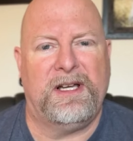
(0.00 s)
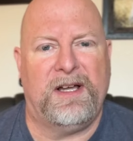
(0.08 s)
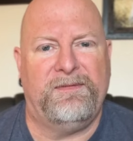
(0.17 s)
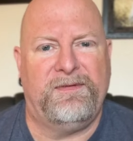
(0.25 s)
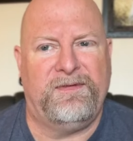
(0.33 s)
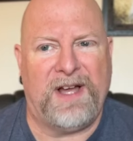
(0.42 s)

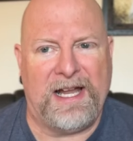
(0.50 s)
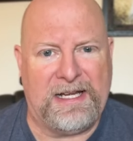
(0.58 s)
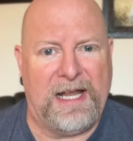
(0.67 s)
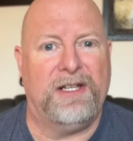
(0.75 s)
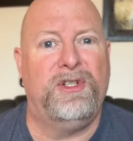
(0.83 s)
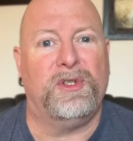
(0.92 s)
a
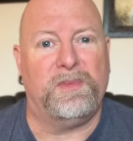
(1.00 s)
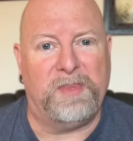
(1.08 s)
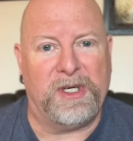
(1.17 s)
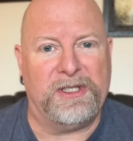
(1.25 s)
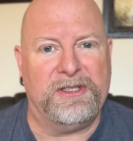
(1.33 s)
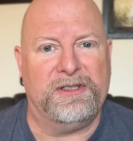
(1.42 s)
financial
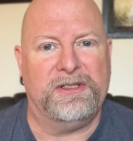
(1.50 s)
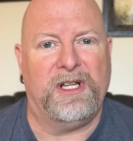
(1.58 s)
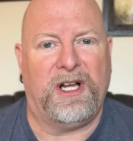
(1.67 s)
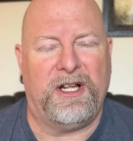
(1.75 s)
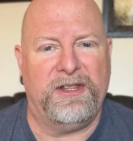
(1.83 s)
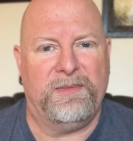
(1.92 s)
burden
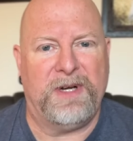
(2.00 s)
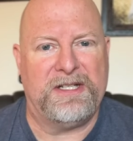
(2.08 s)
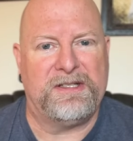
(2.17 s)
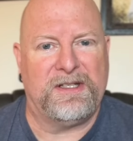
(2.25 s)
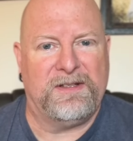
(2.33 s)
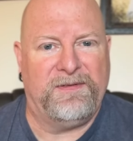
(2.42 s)
on the
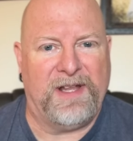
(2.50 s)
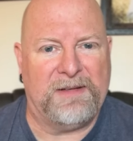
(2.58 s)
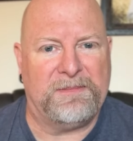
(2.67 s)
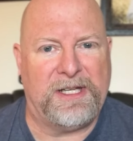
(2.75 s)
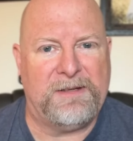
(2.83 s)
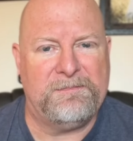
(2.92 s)
rest of the
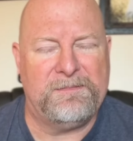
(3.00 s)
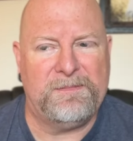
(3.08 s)
family.